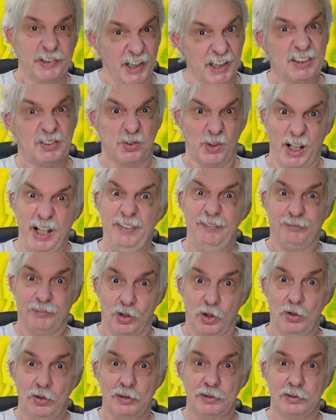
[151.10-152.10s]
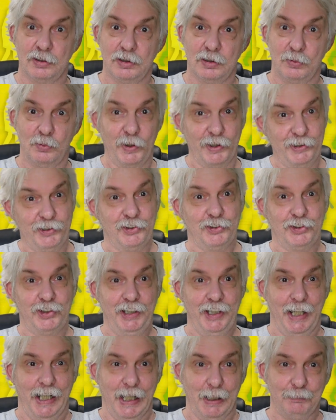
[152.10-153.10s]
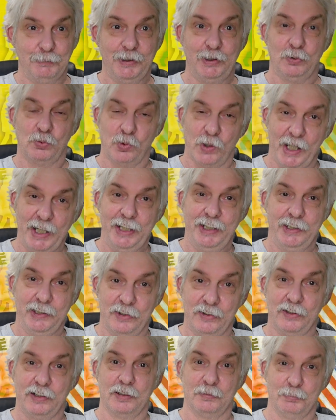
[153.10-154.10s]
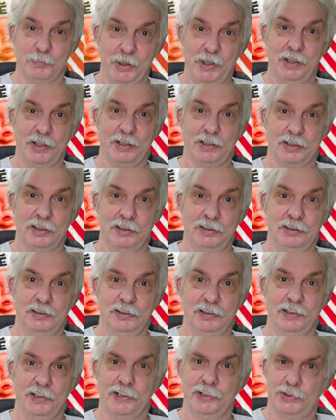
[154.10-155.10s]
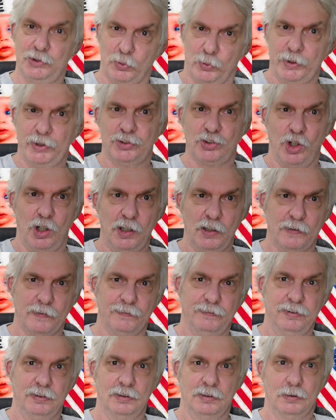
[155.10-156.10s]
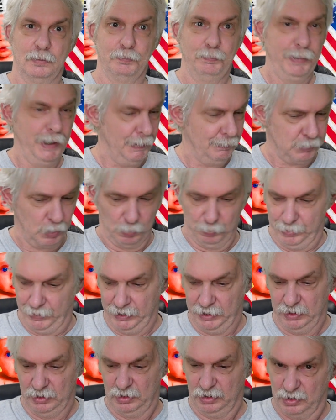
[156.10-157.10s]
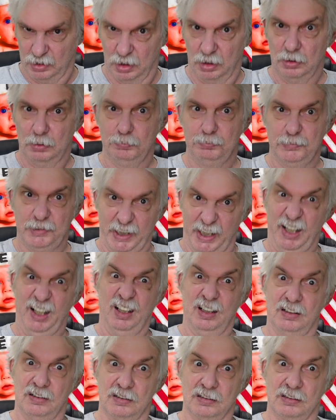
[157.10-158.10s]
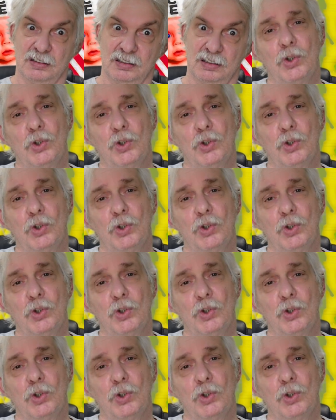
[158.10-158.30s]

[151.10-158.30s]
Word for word: That's right, folks. What you see happening right here in America is the result of people being dumbed down.